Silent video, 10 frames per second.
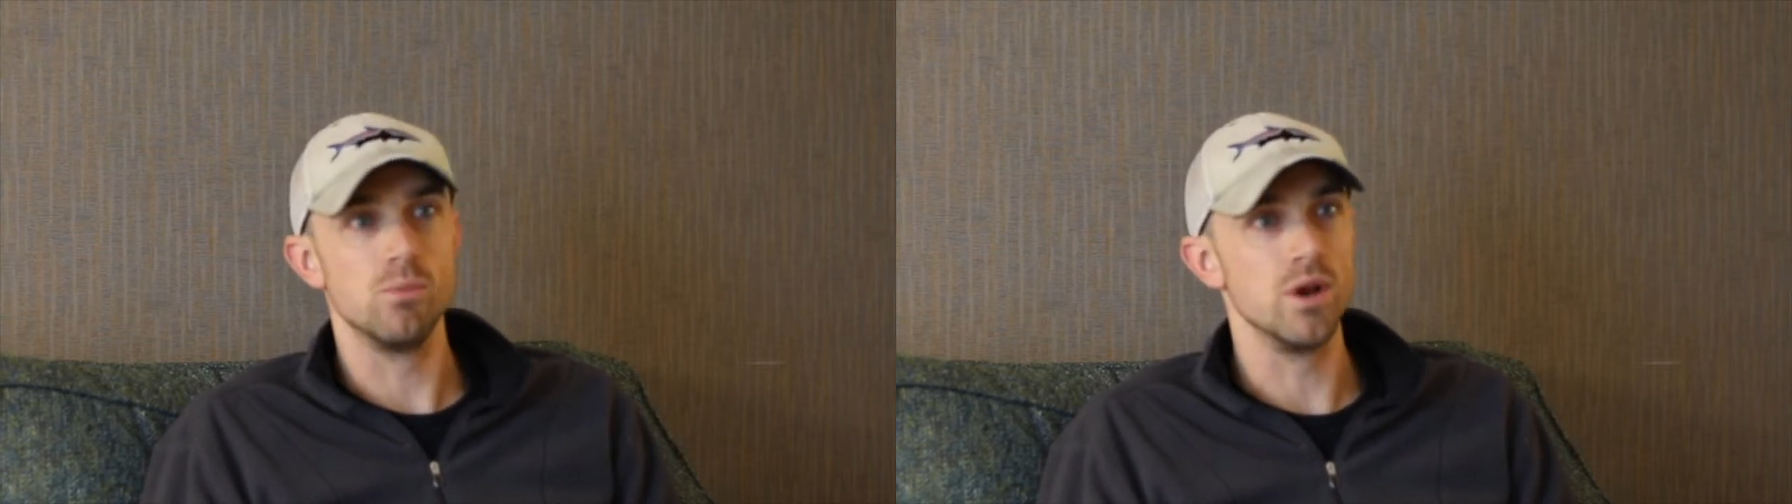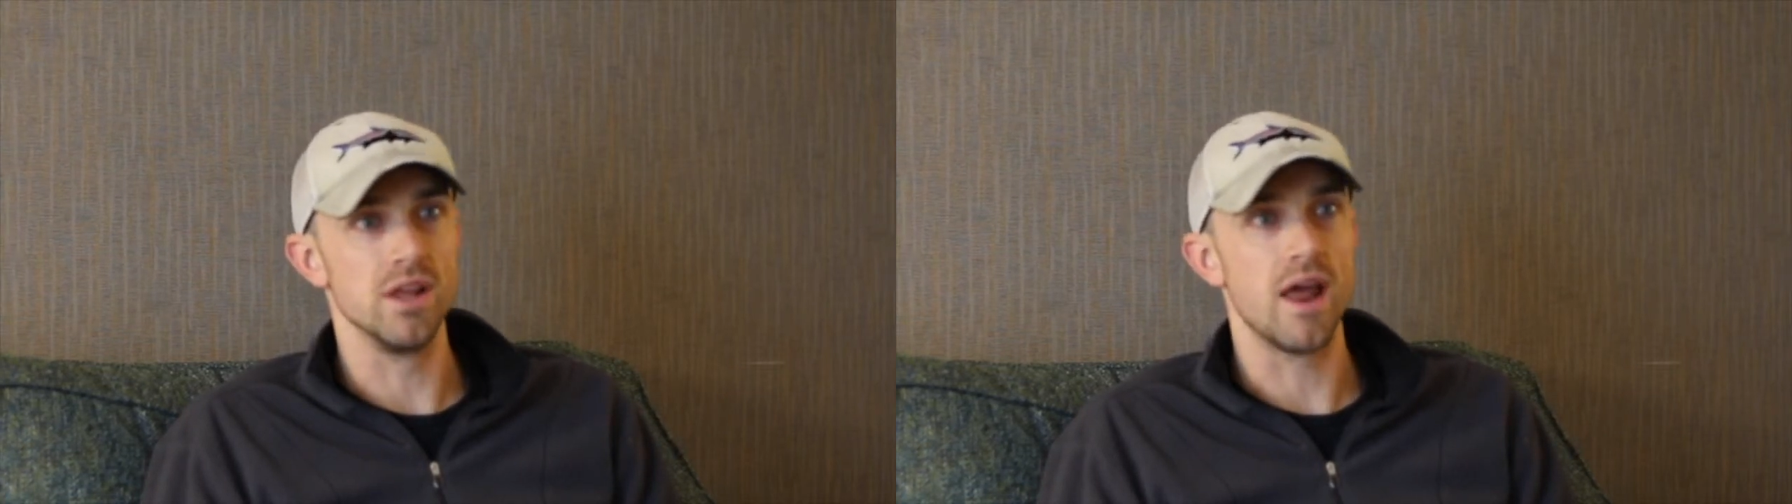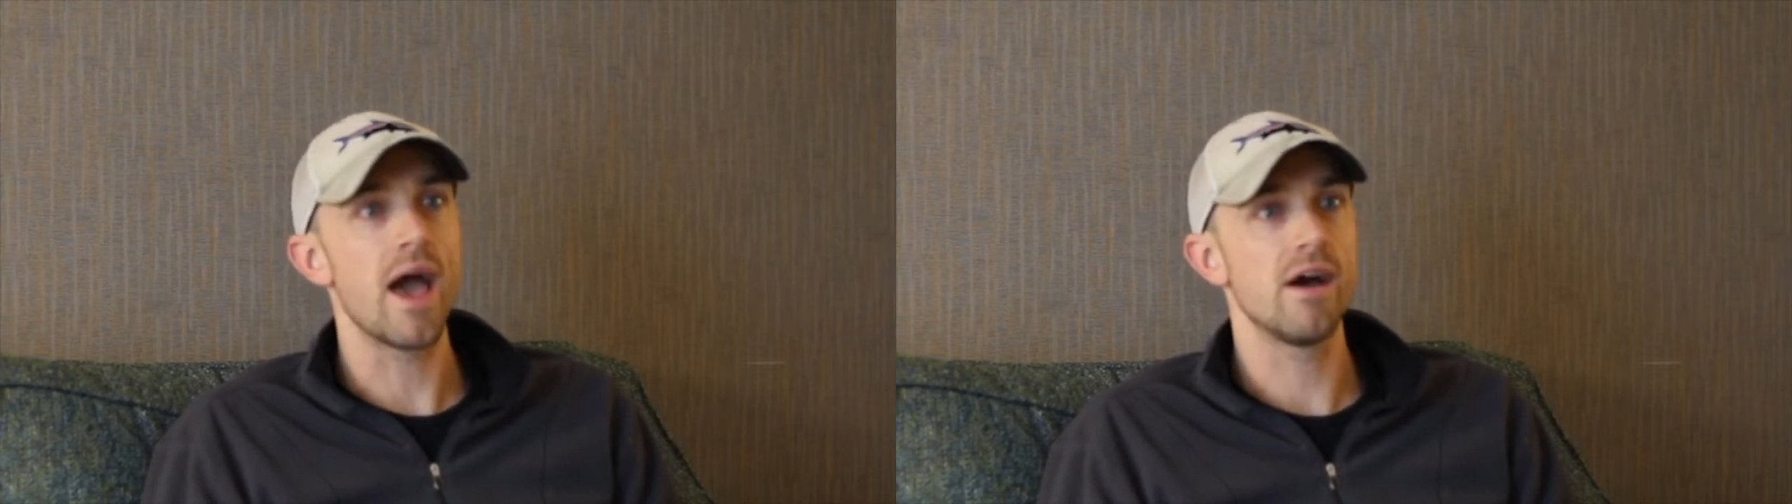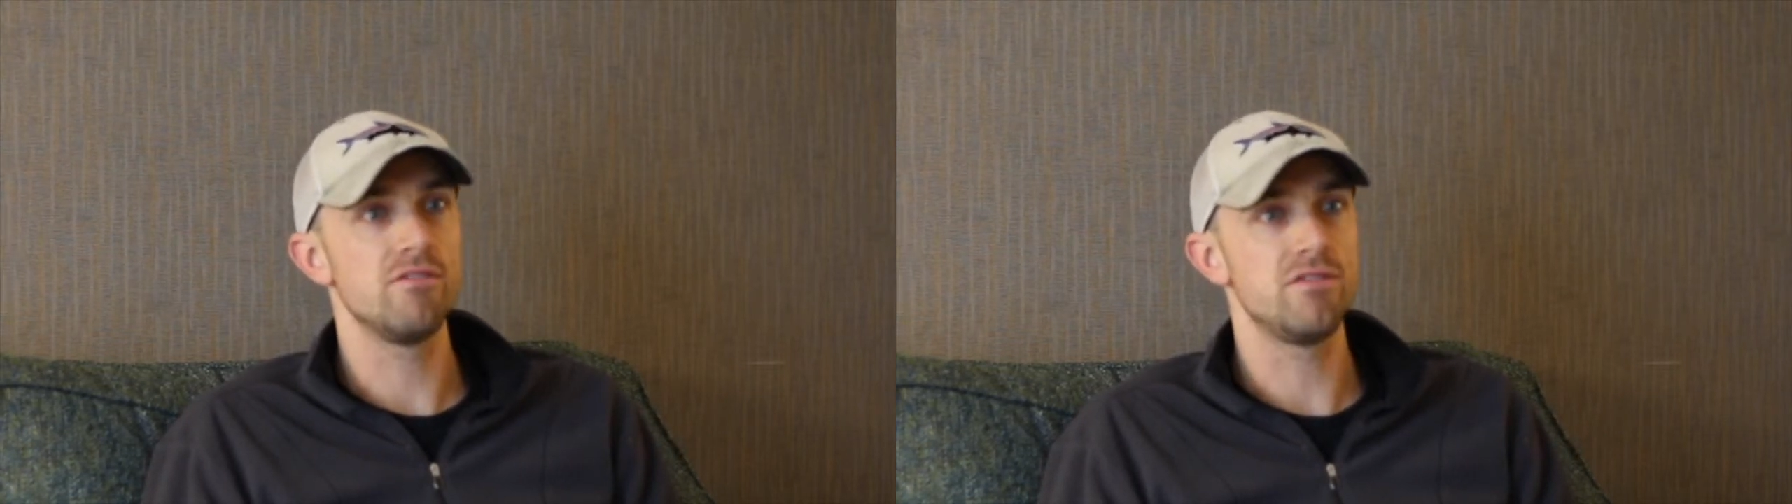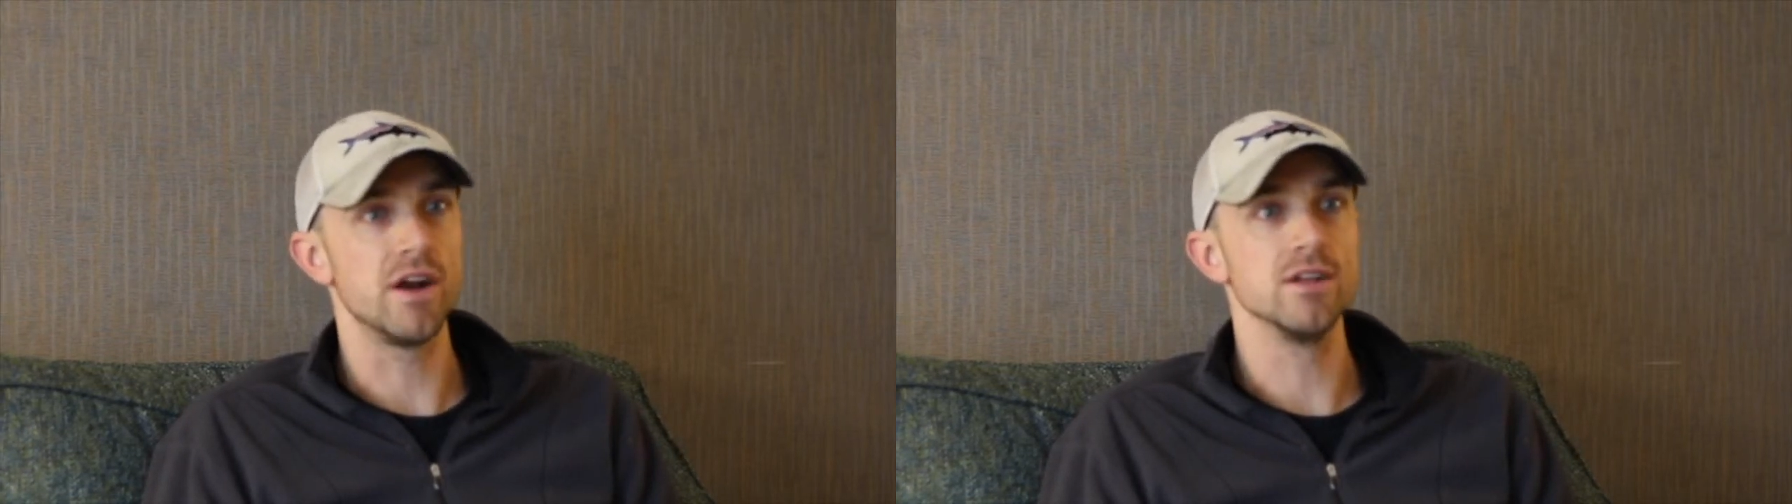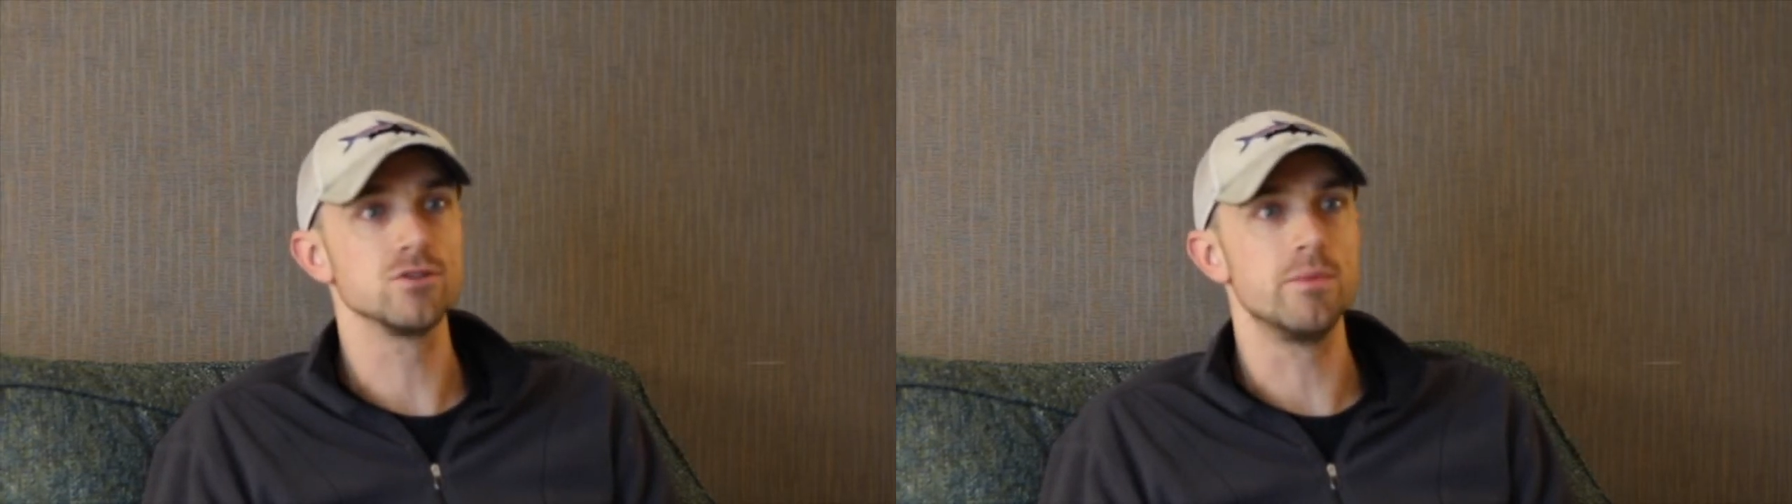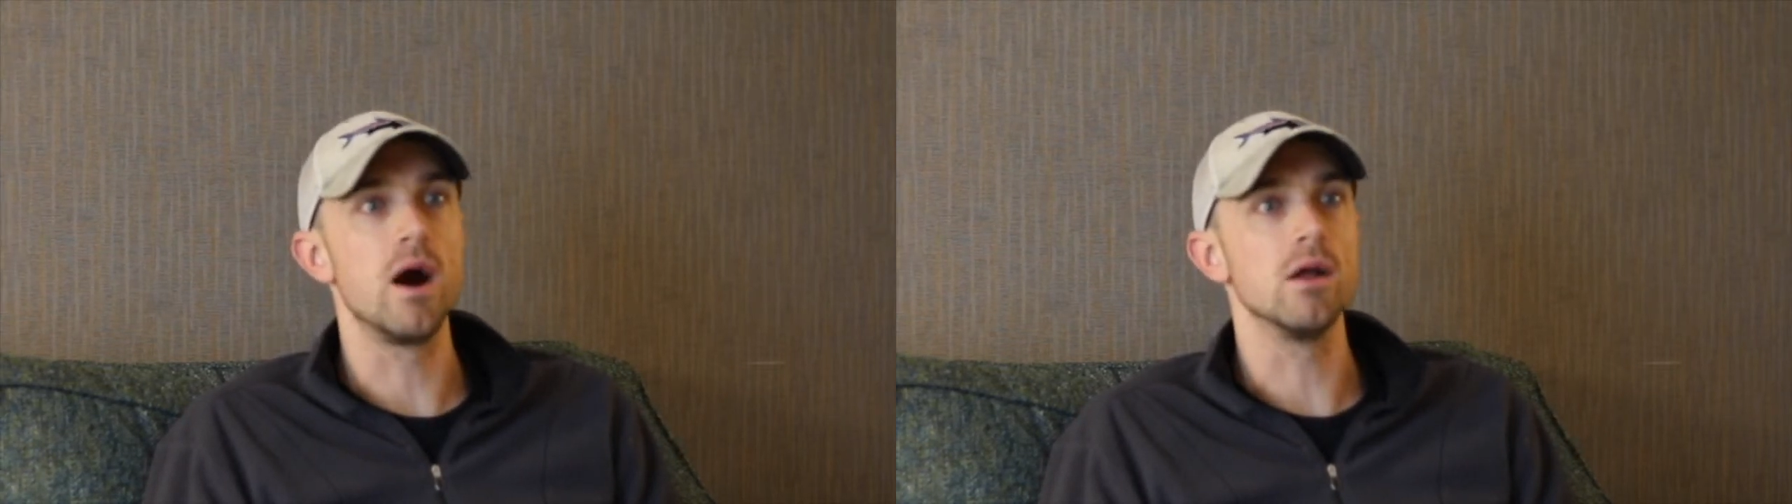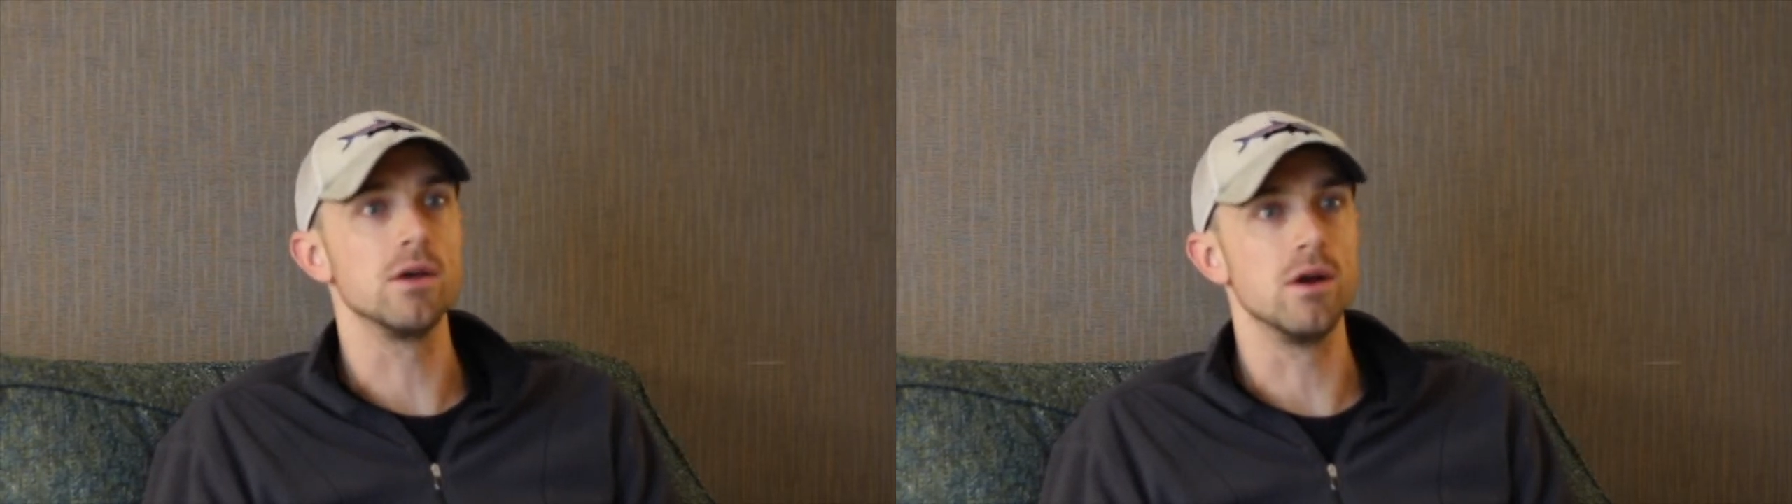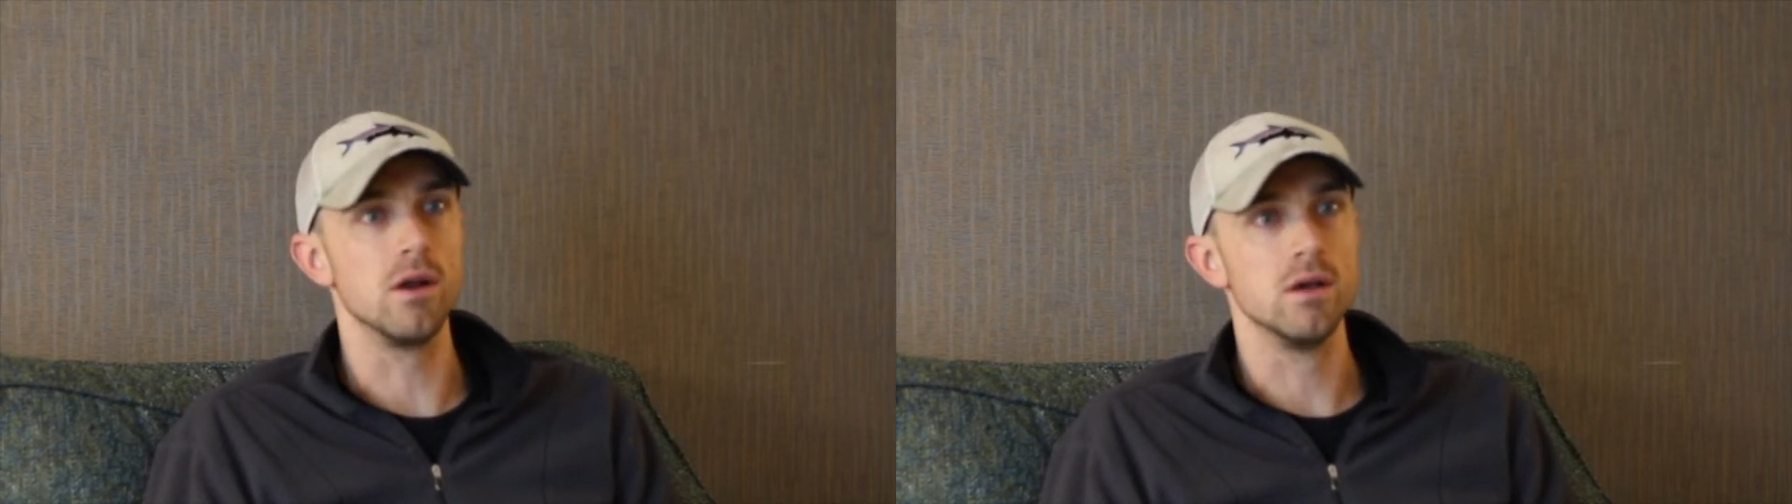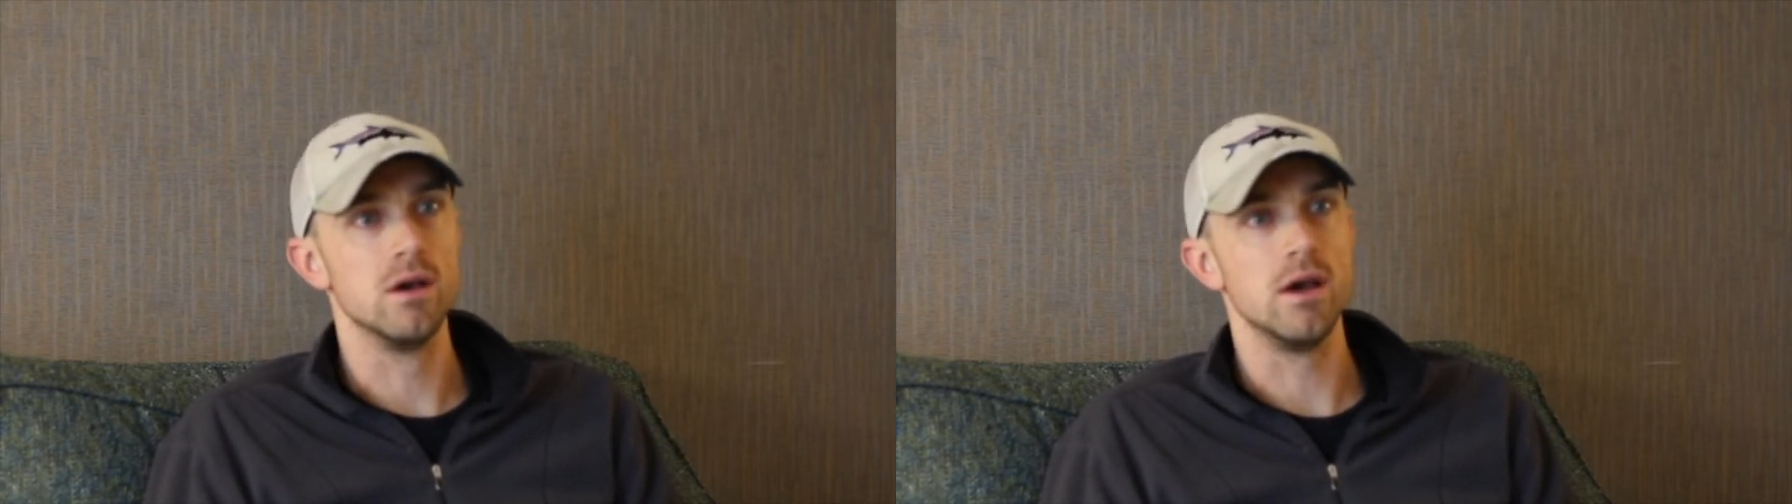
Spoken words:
we didn't have financial modeling on.